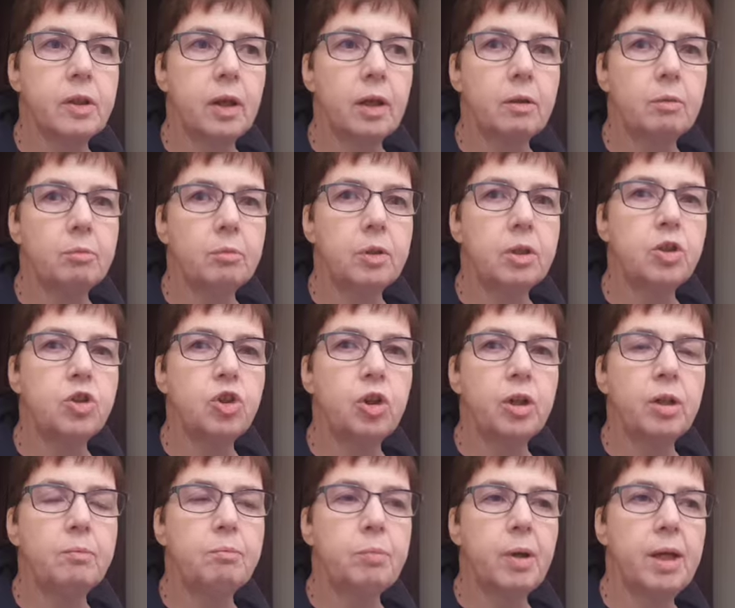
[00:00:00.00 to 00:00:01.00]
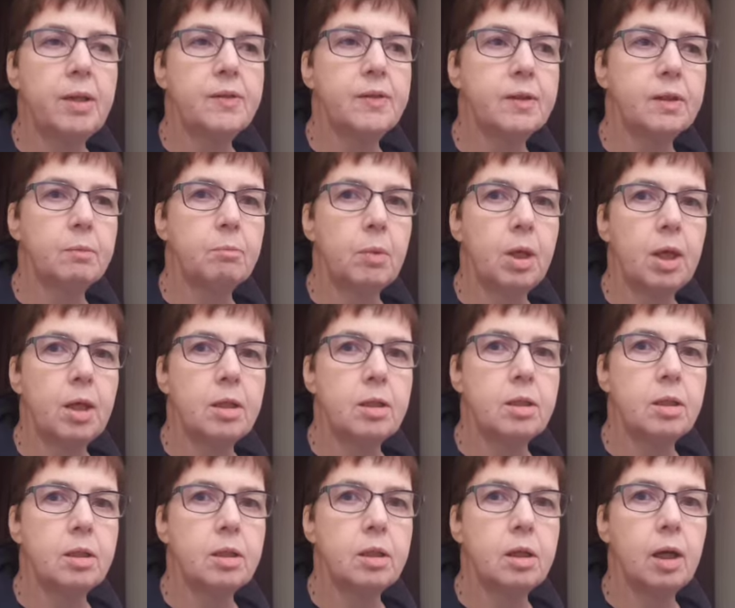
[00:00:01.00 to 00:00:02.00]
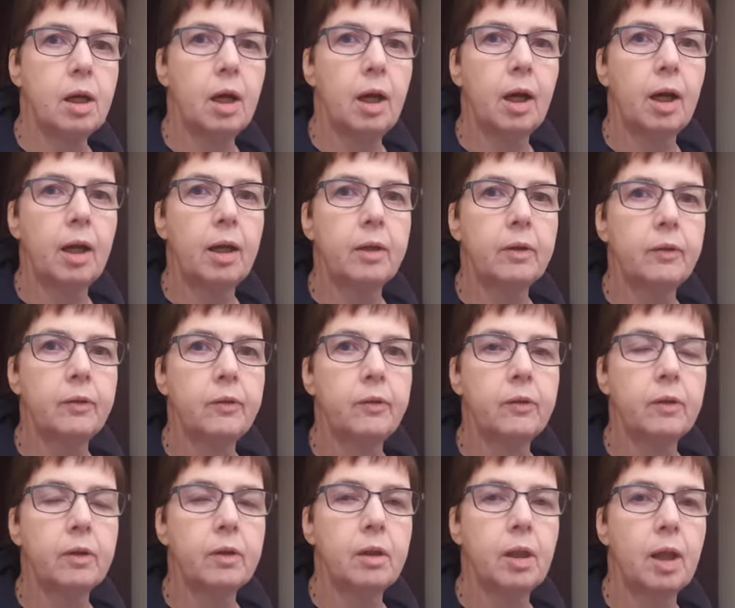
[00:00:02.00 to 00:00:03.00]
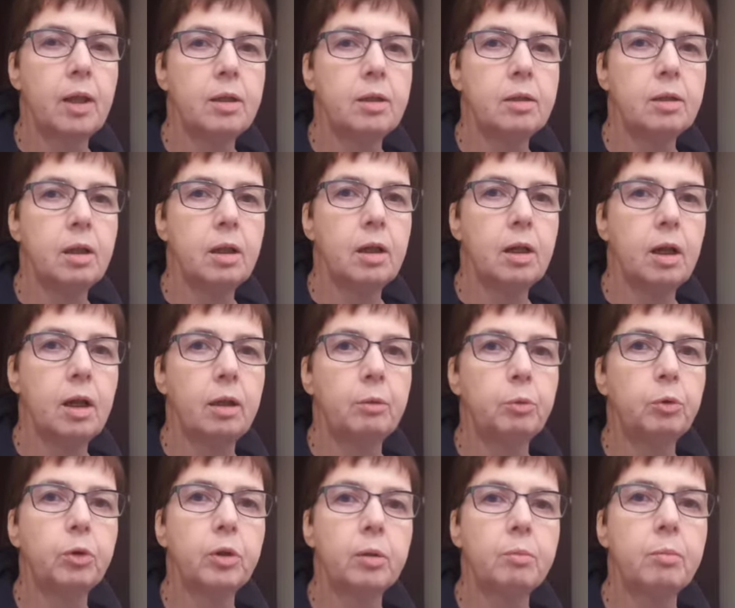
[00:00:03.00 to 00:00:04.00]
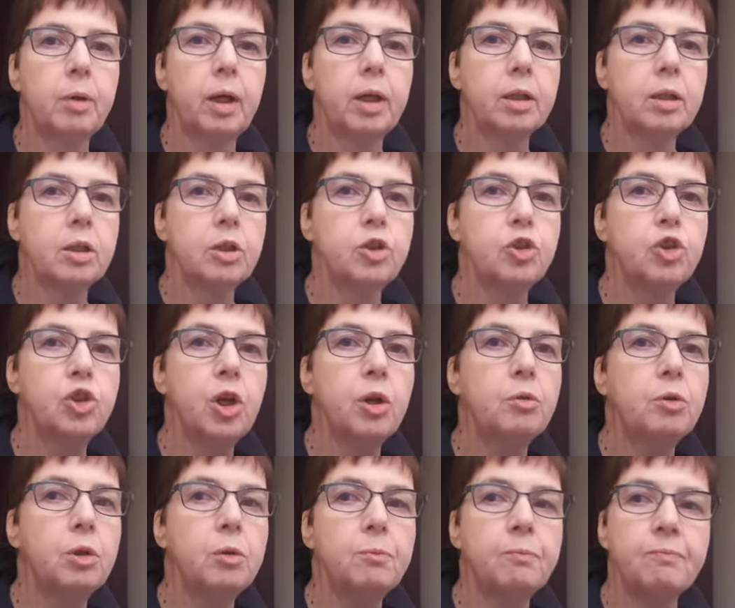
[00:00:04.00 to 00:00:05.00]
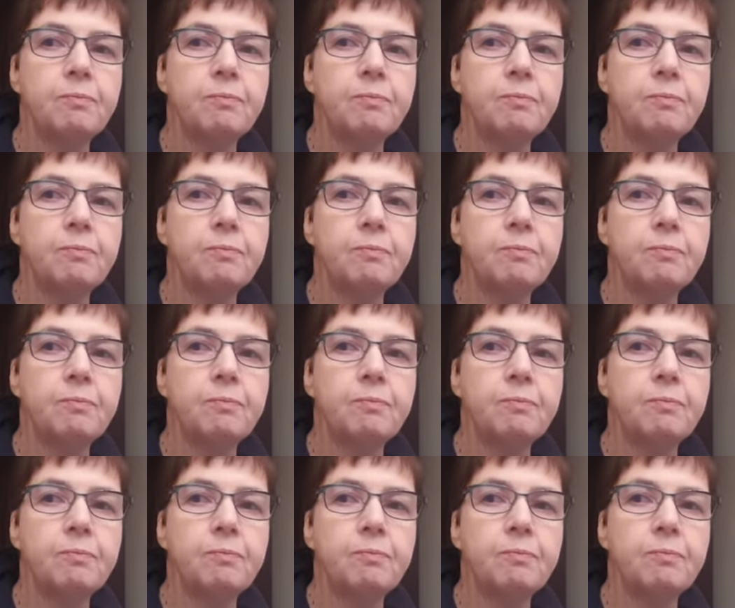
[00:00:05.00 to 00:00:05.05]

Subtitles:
I'm going to try and baste them in, and then I will come back and show you.